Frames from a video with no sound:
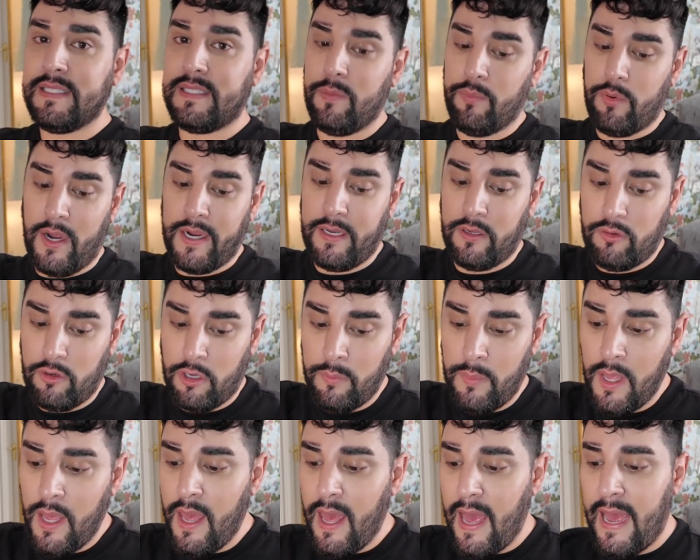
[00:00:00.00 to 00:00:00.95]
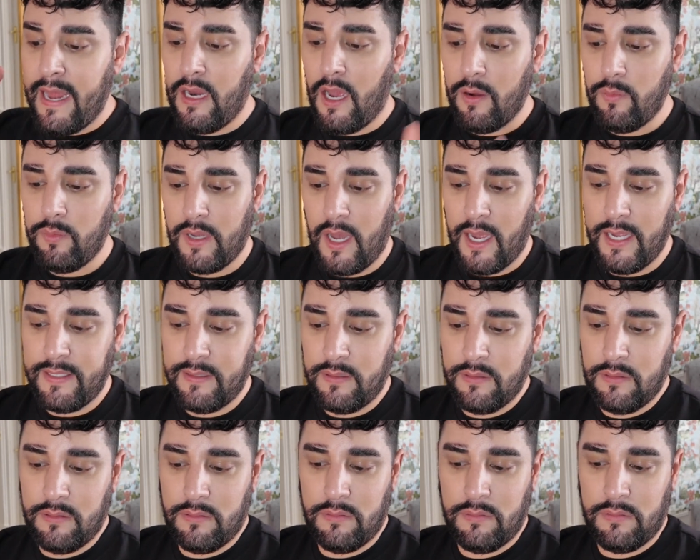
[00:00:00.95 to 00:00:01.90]
it's a bride and groom. And
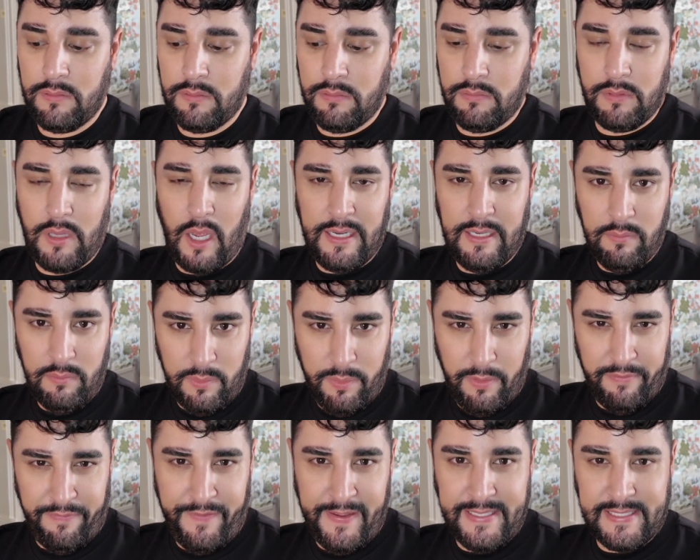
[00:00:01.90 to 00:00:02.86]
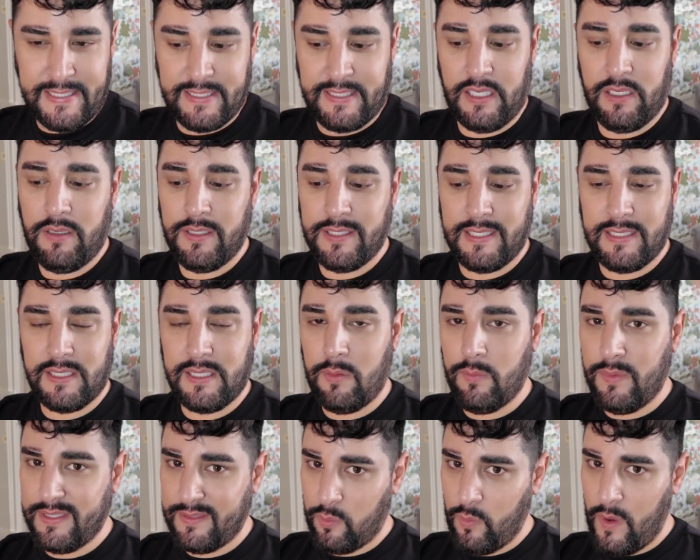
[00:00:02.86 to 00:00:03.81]
I don't want to put faces in because it's
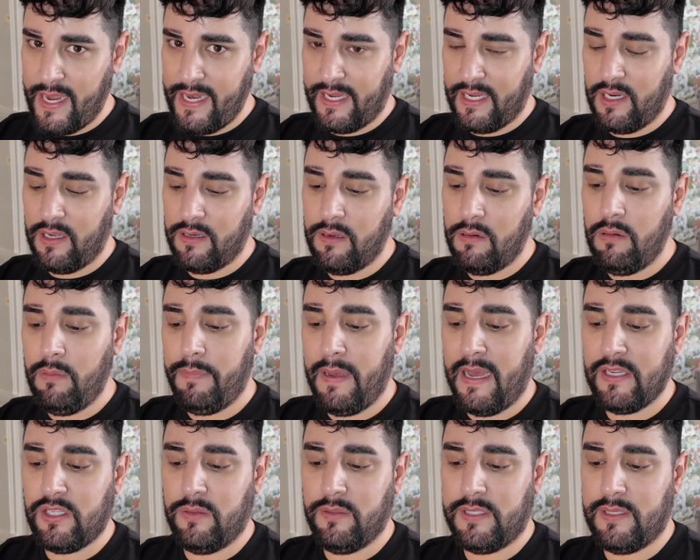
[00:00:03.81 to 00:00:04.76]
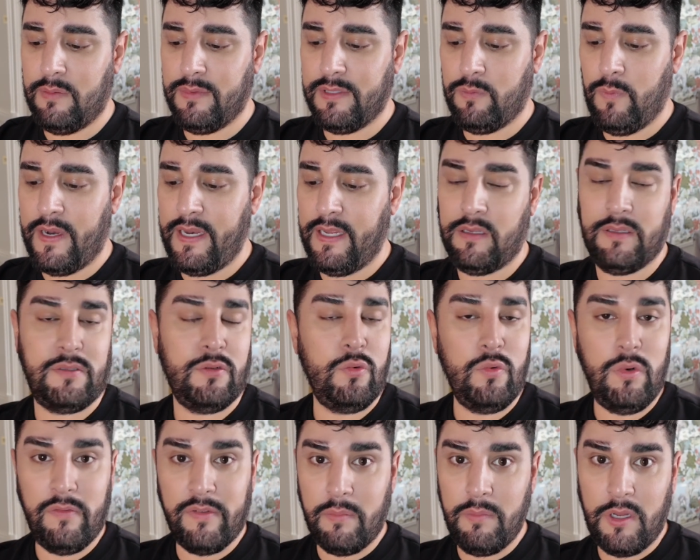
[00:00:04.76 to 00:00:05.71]
someone's wedding and I don't want to bash on someone's wedding because
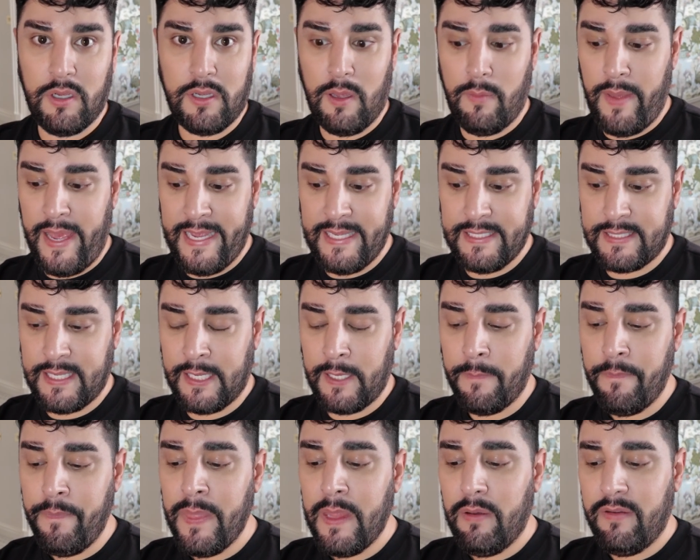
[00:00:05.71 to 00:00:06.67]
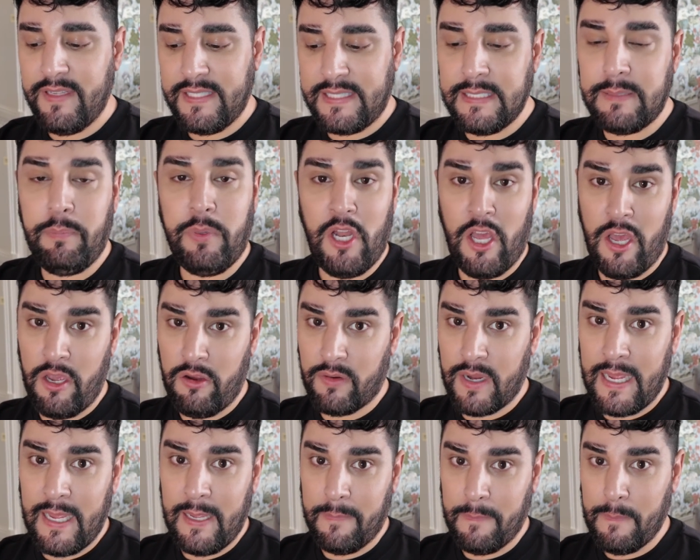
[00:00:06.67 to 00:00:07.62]
all of them look amazing. But this is
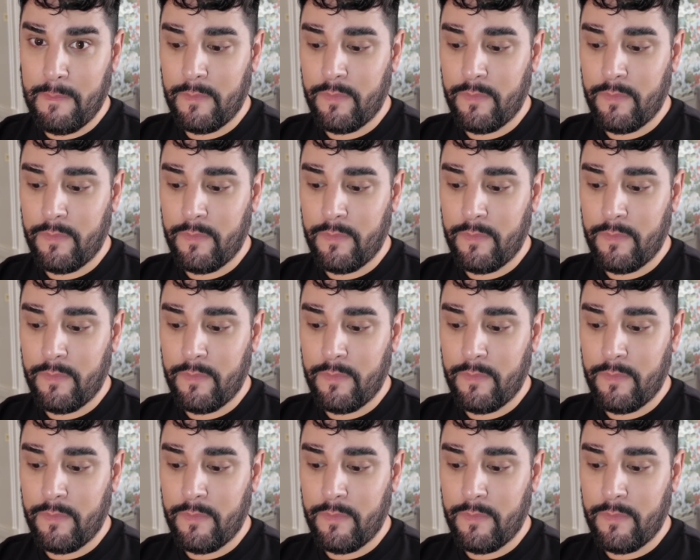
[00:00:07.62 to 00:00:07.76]
Blurry.